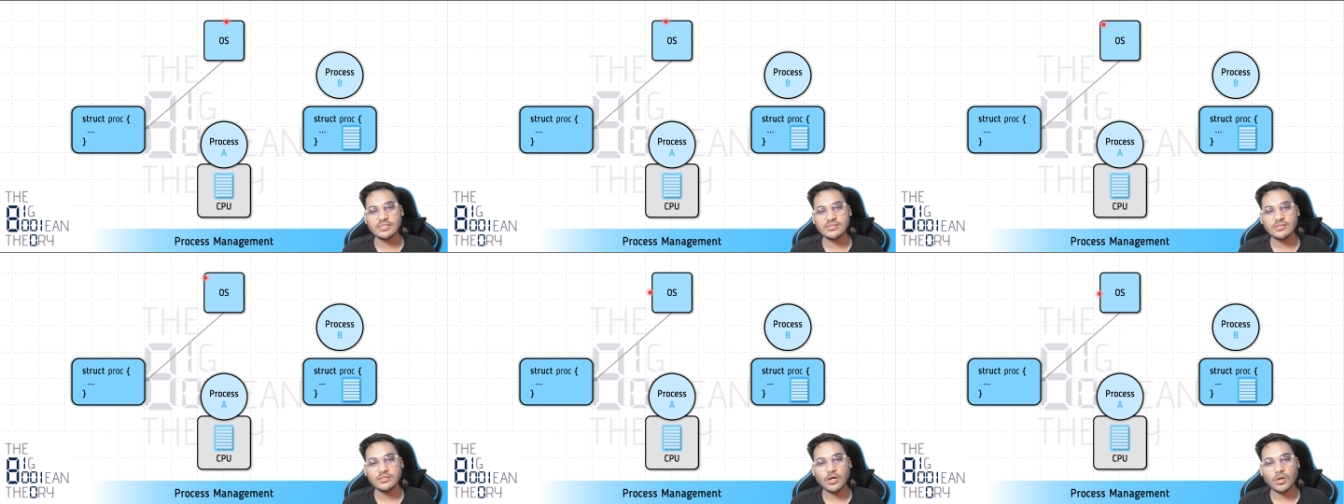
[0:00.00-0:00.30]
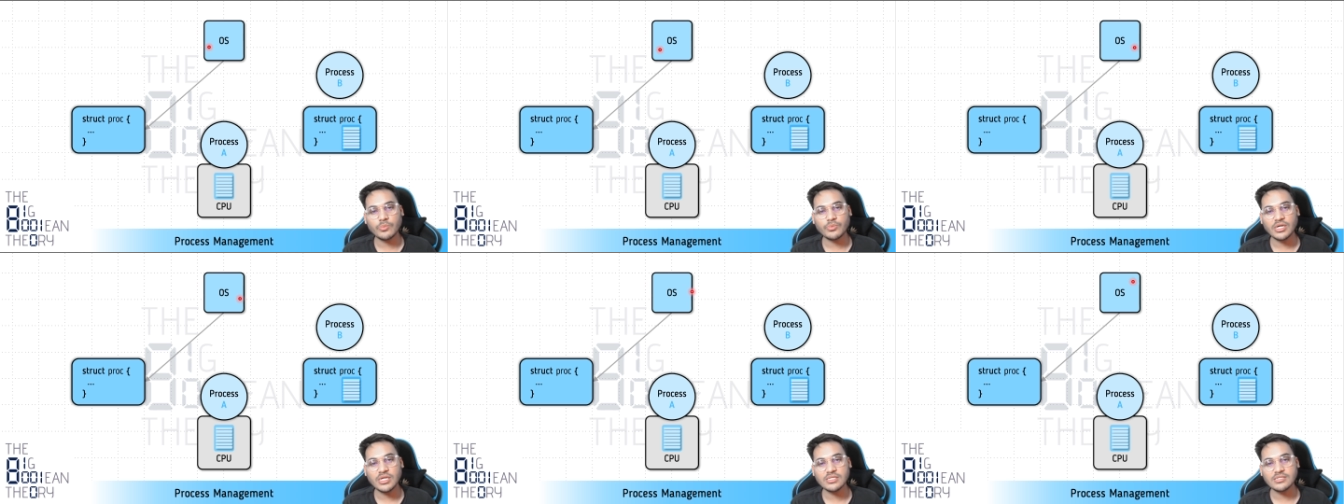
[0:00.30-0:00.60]
say the
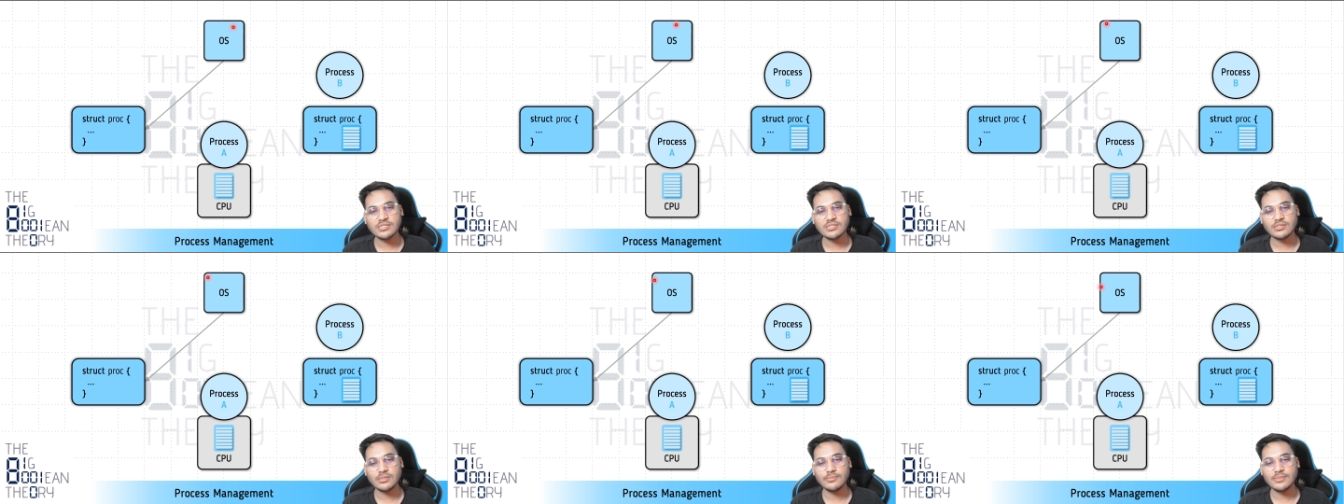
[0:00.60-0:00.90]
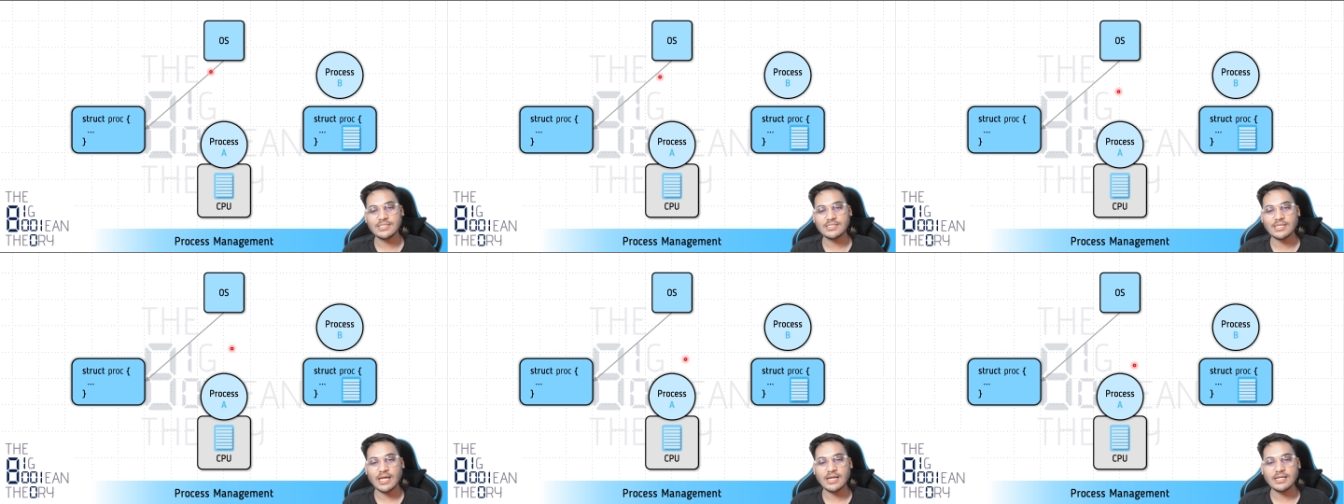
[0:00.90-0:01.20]
operating system
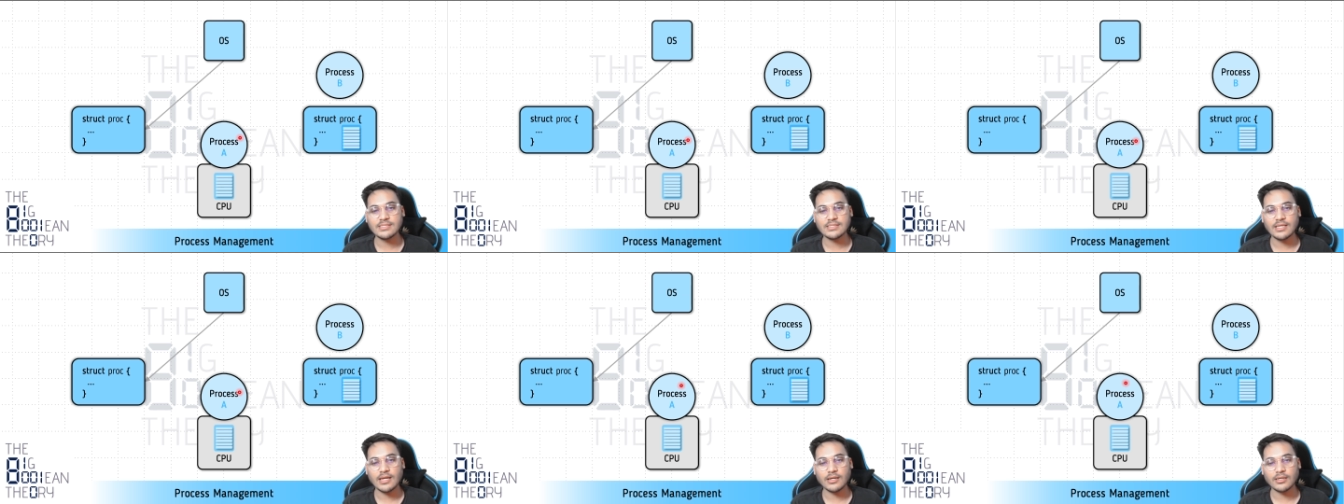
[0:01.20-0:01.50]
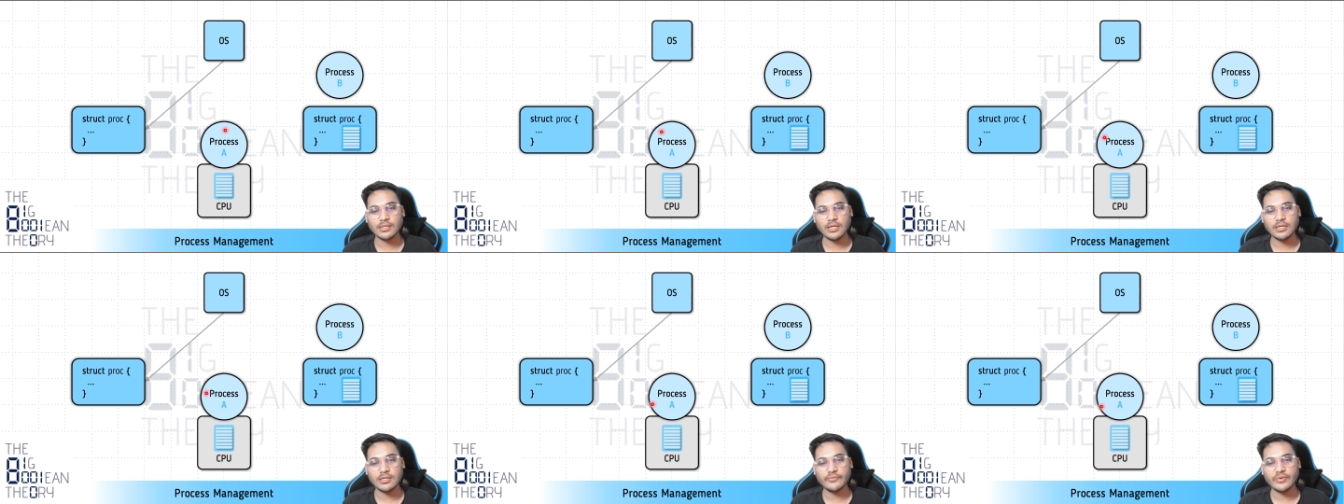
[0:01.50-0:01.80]
decides that
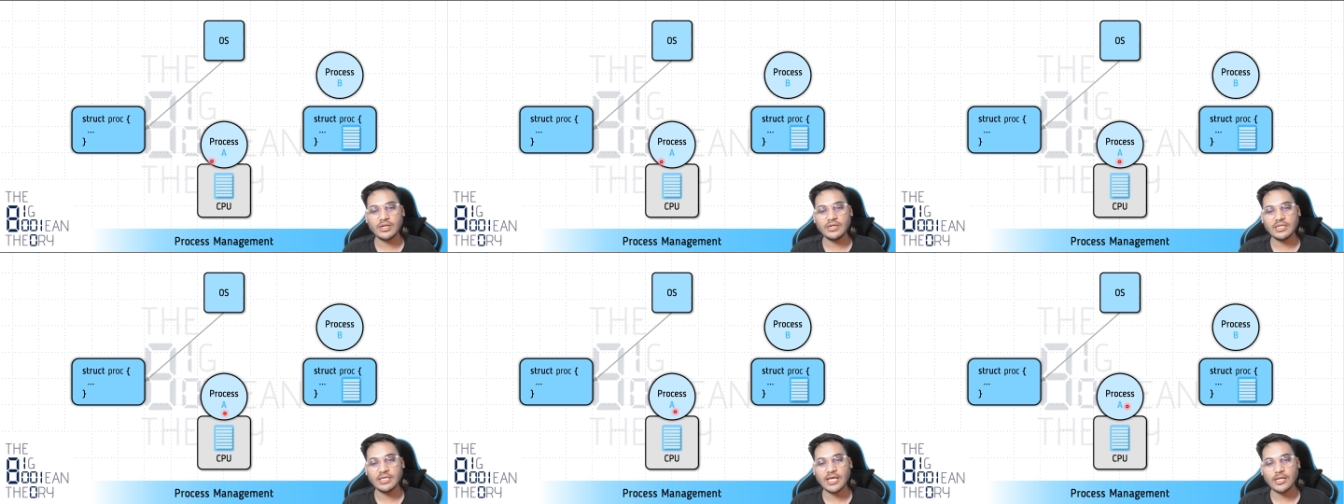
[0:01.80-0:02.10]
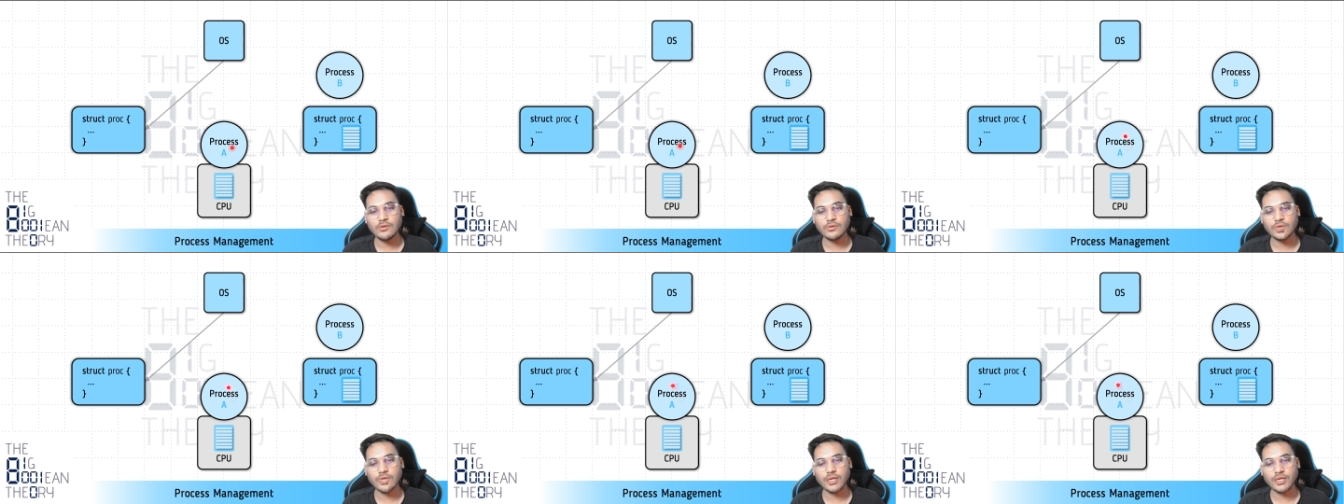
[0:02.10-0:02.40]
it will
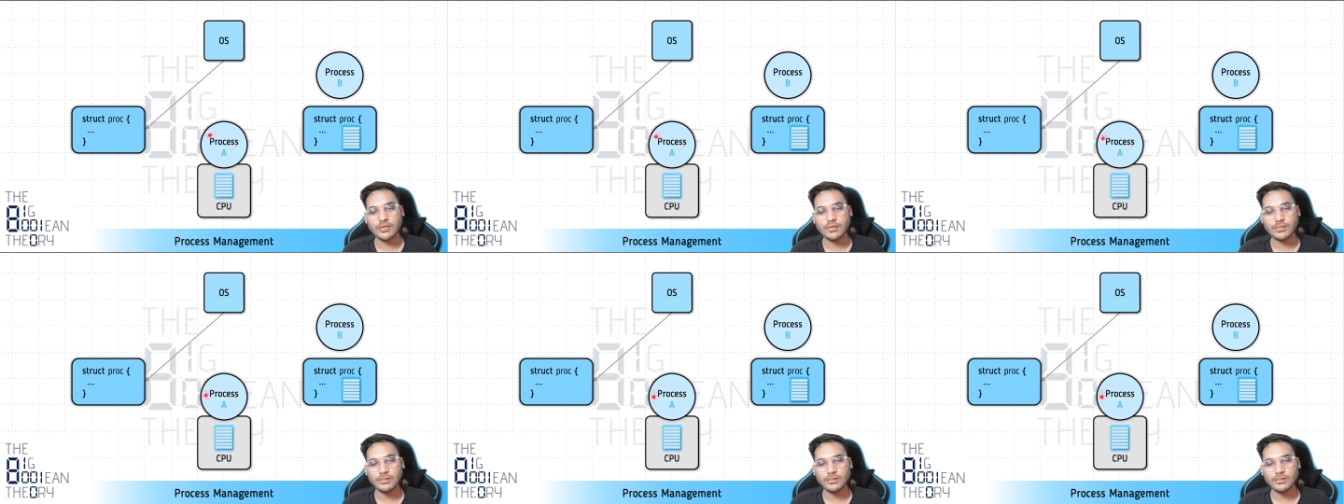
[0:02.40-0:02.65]
deallocate